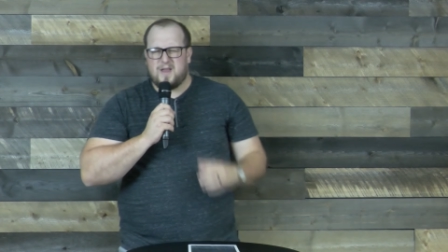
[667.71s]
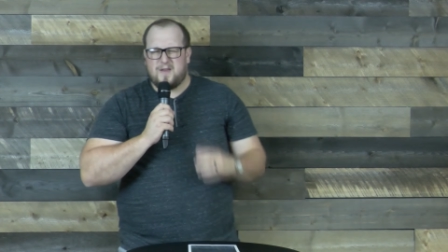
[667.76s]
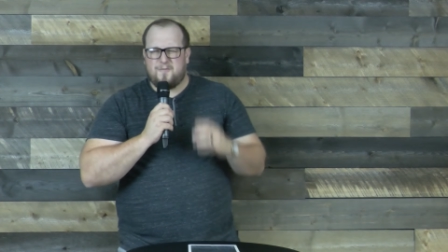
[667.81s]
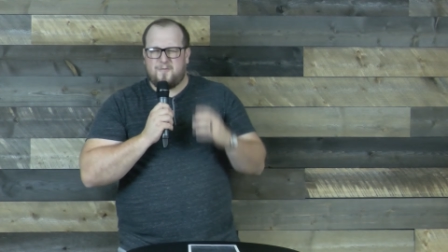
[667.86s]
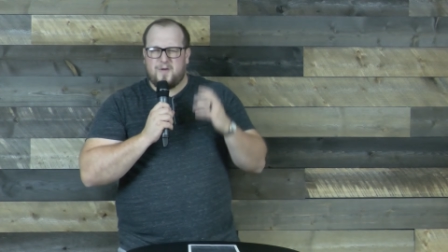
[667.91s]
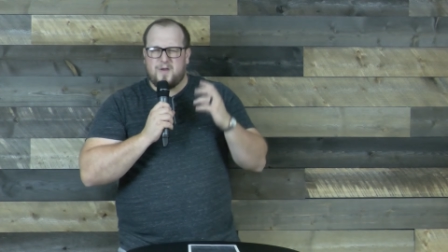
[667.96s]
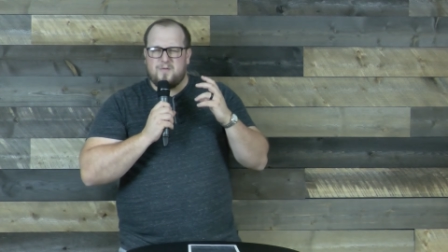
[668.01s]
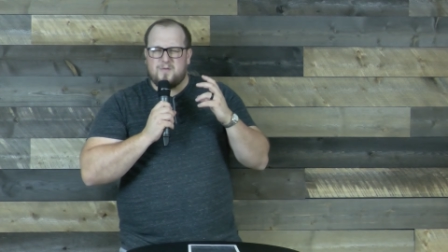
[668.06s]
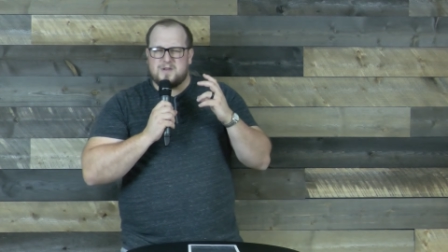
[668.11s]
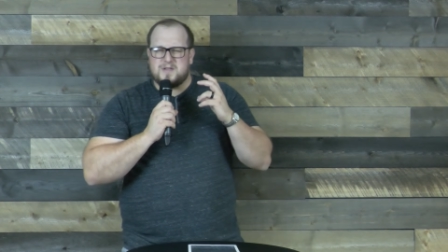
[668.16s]

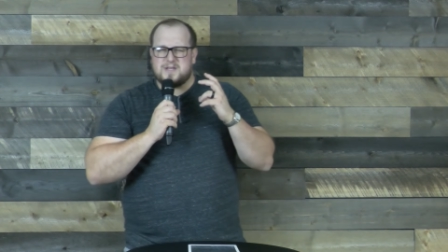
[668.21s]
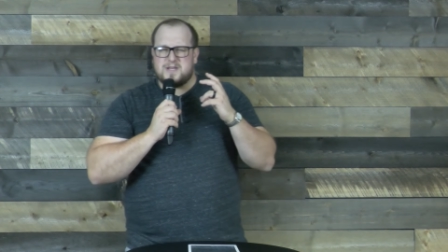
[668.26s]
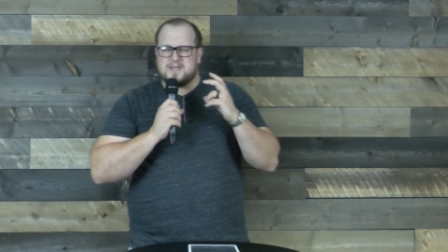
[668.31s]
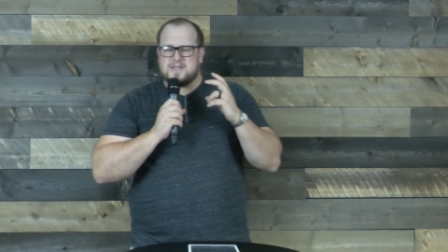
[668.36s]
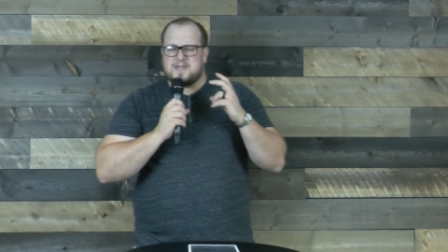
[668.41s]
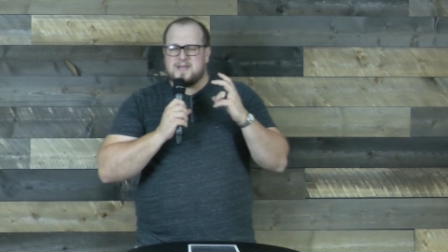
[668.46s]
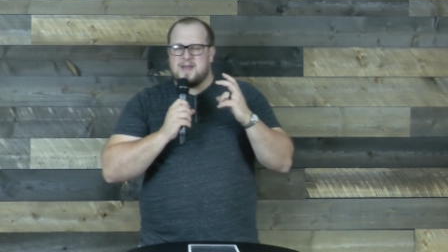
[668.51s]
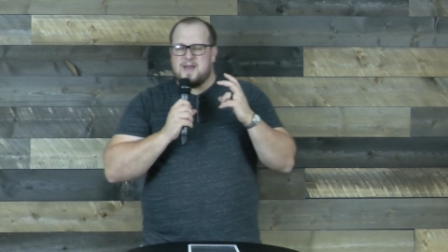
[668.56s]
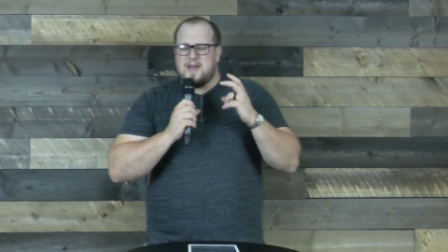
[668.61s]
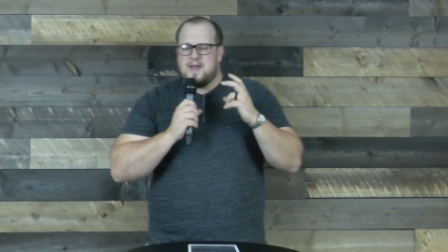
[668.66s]
If we would
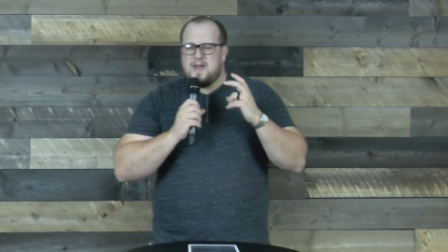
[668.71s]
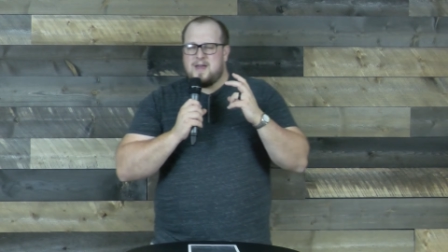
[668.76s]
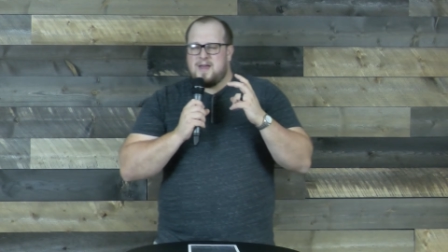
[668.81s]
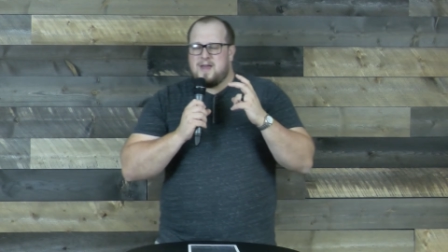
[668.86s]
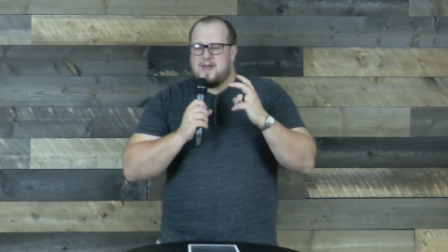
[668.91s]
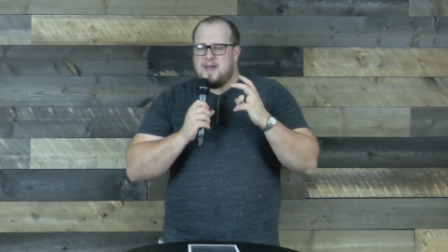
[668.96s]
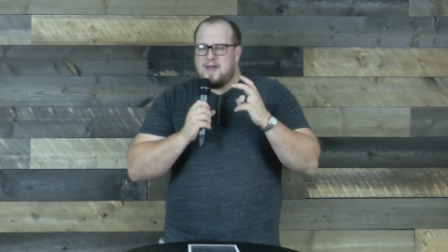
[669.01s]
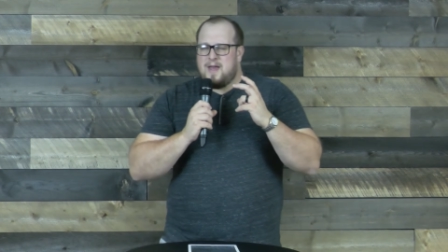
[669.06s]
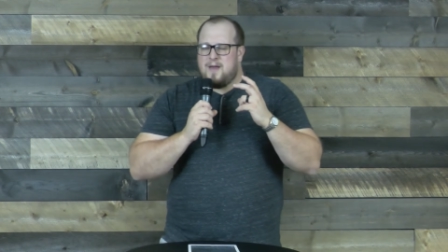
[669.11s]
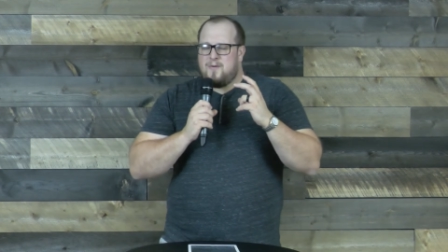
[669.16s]
just,
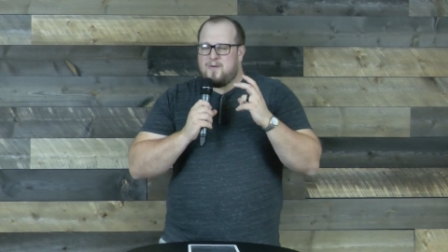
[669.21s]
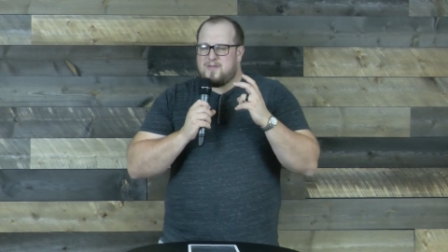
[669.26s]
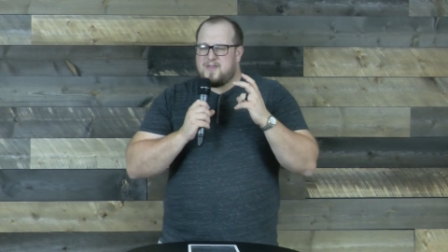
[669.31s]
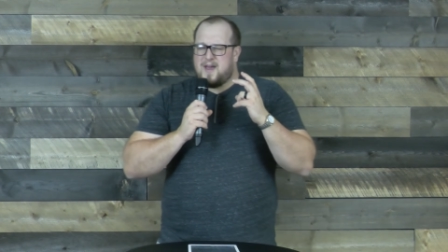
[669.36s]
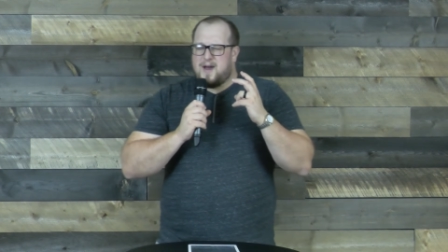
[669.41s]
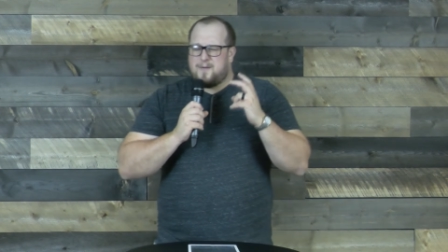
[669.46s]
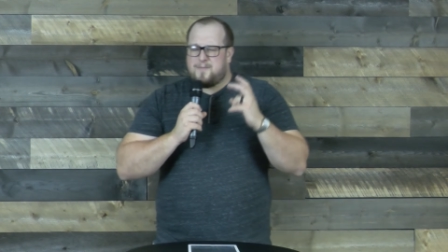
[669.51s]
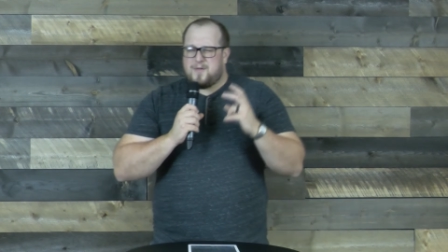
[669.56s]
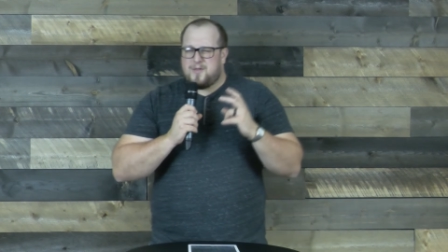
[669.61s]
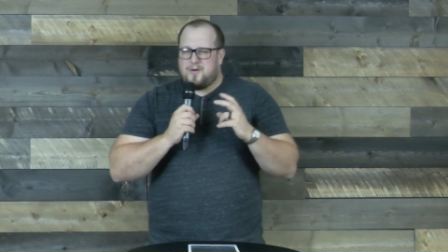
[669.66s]
with the
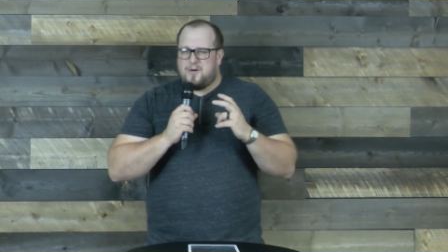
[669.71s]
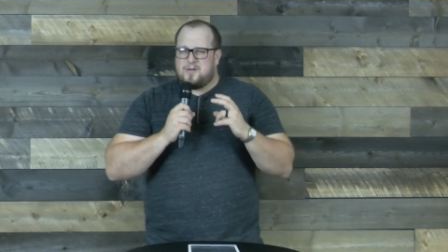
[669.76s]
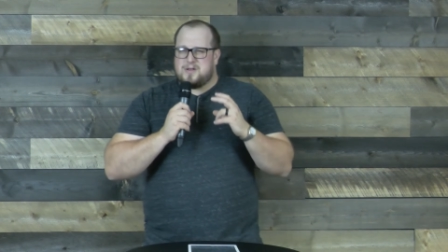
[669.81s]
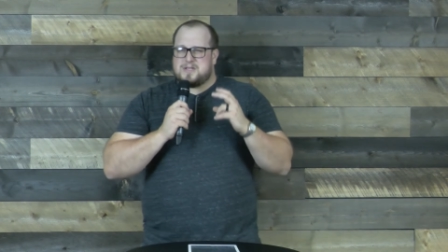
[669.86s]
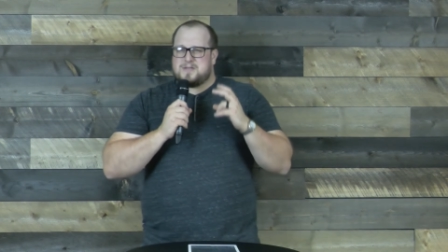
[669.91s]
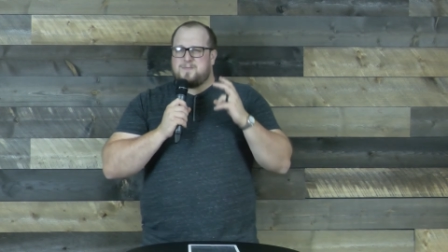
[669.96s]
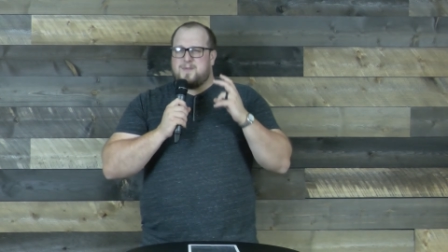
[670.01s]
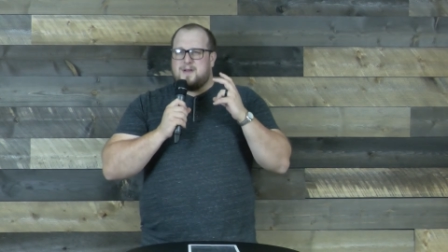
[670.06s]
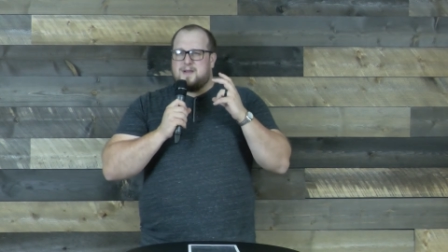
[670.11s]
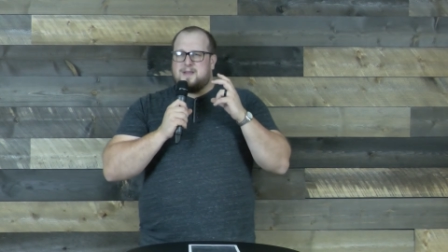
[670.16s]
help of the Holy
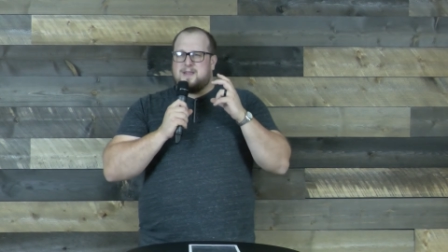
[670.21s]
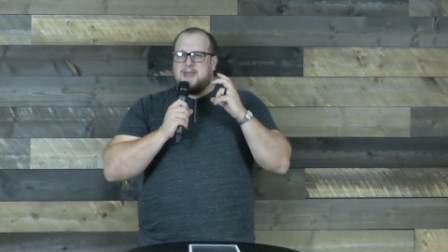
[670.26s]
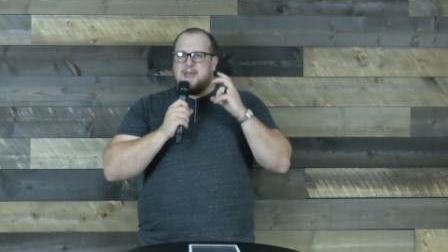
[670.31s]
Spirit,